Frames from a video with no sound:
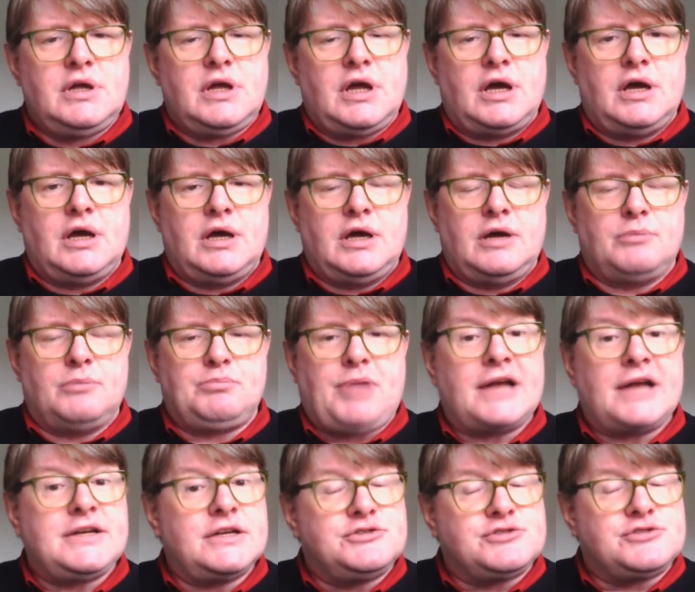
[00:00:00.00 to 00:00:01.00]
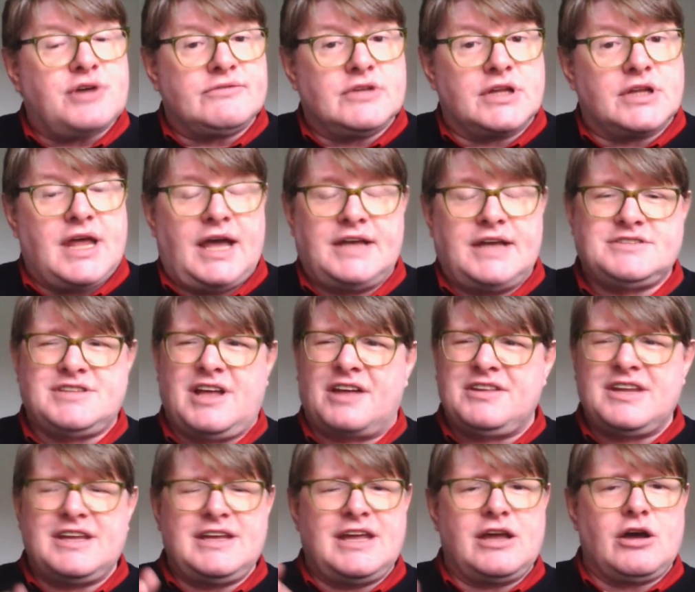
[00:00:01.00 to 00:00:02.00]
padded travel case that I
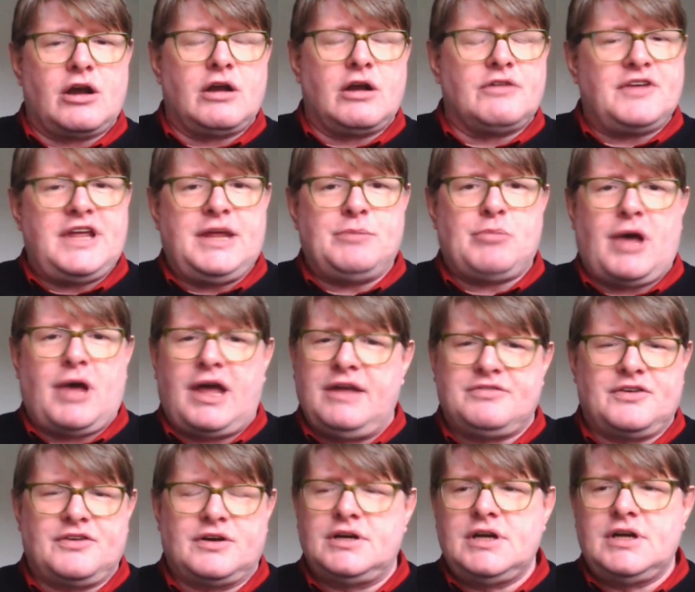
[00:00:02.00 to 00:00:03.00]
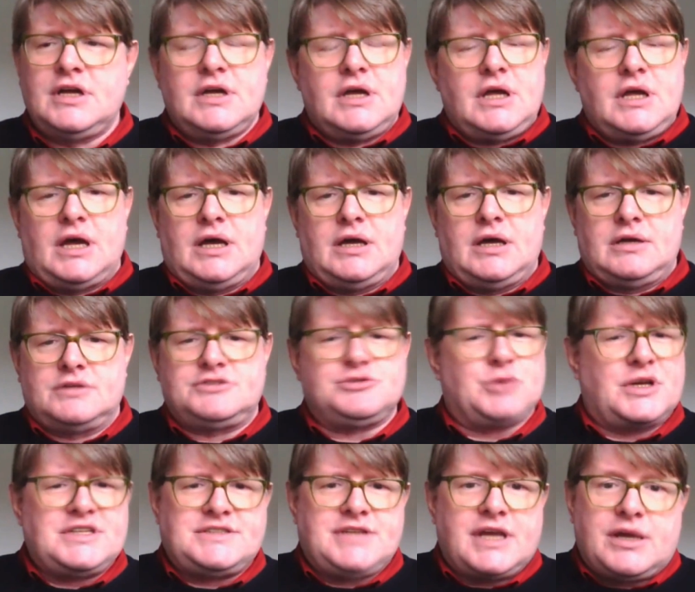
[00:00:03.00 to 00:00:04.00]
think he got off eBay for
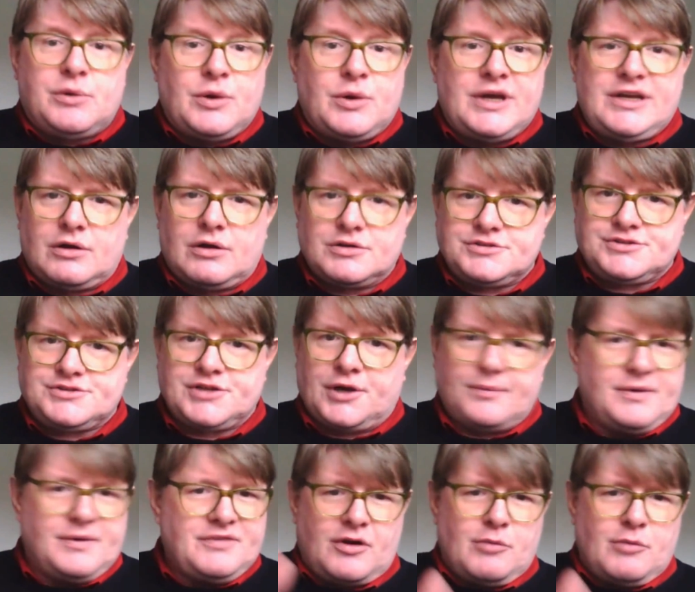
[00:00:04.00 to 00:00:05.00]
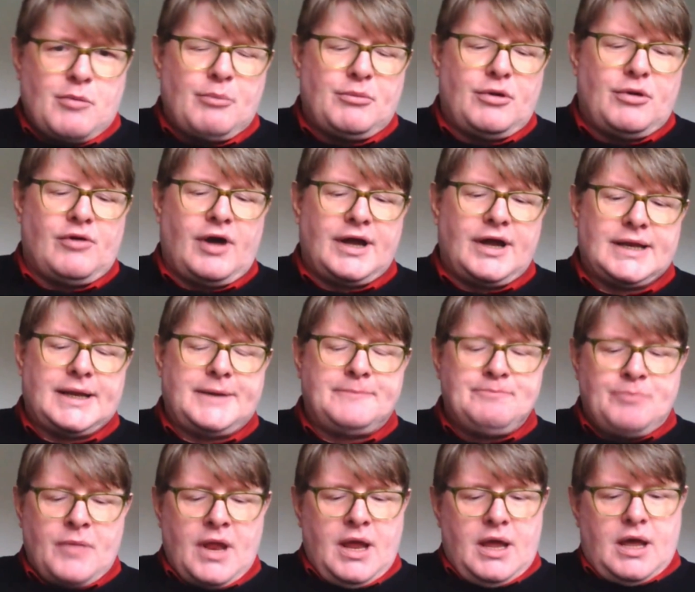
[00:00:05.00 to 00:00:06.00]
20 quid or so, if I remember rightly.
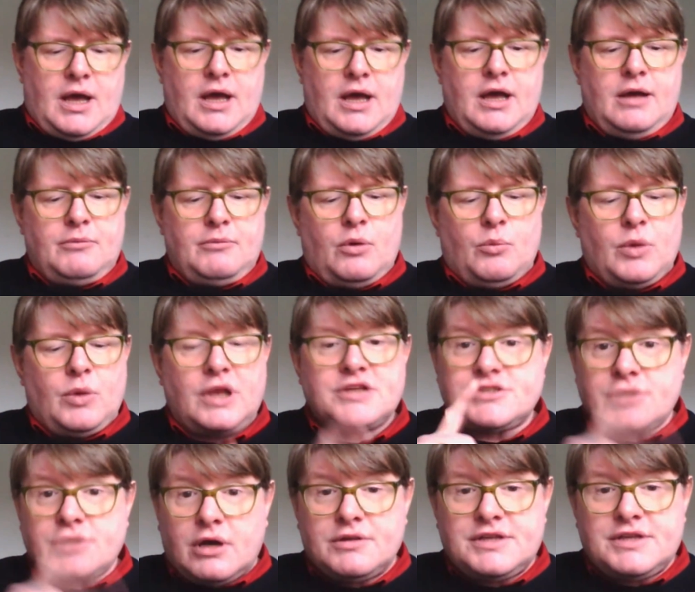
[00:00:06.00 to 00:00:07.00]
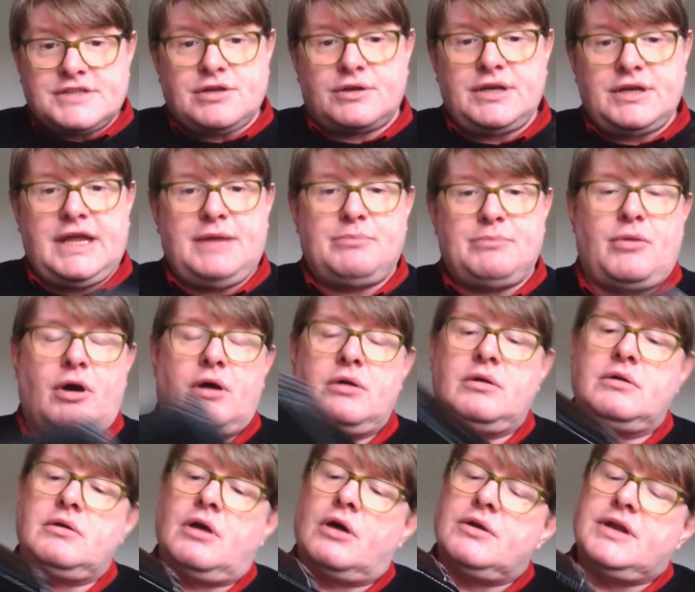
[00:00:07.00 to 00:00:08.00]
Well, I saw this on
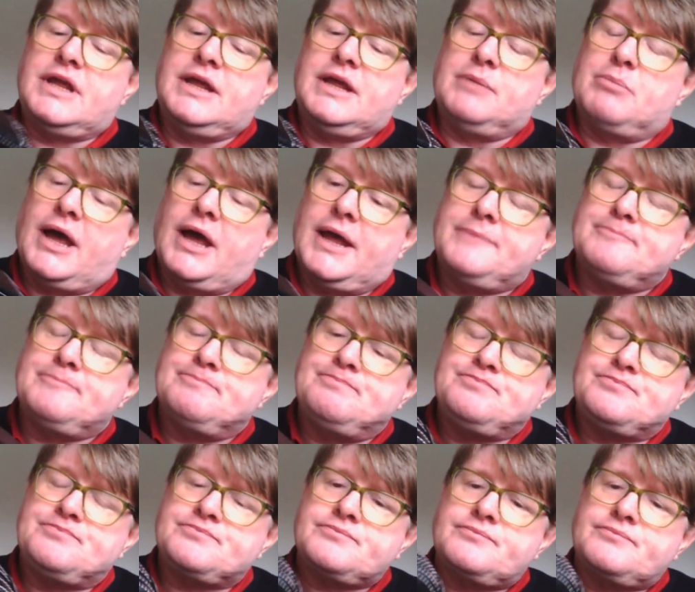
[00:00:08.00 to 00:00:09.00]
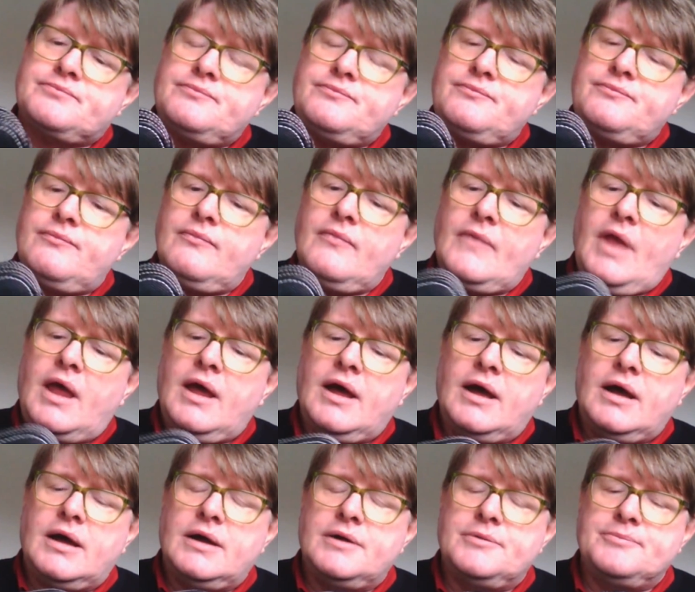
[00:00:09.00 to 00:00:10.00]
eBay,
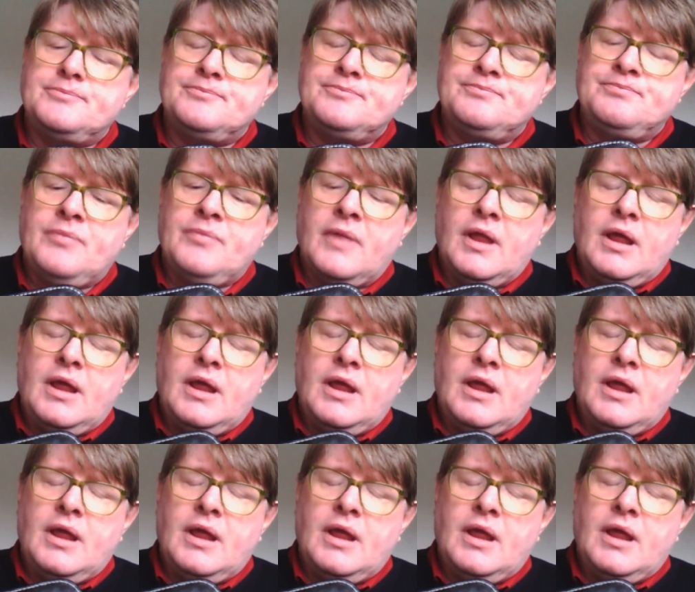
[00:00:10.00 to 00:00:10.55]
and